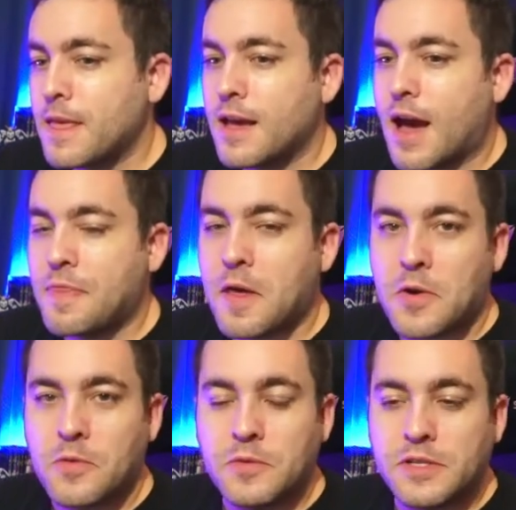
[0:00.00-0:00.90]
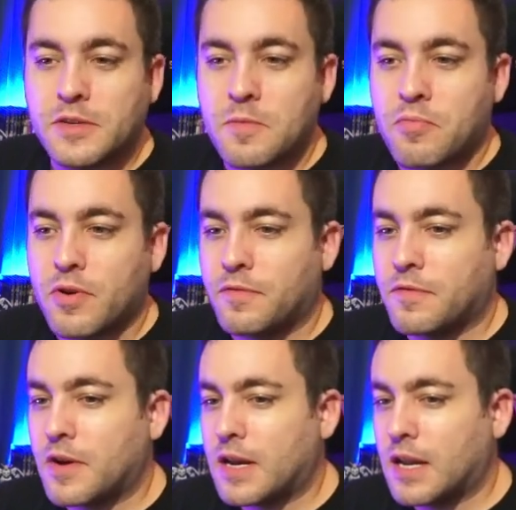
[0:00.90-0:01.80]
I thought it was pretty
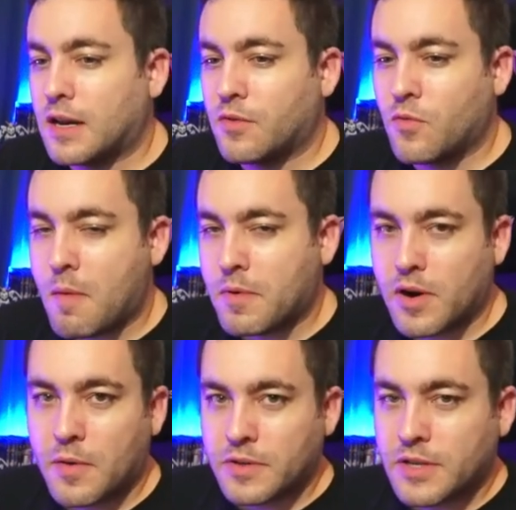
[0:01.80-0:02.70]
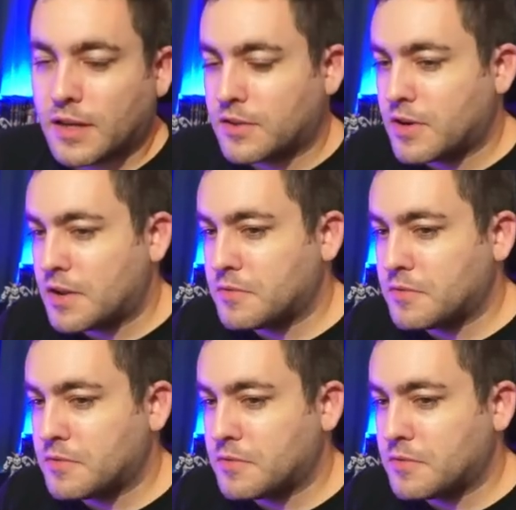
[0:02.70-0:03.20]
funny, and Robert and I were talking the other day.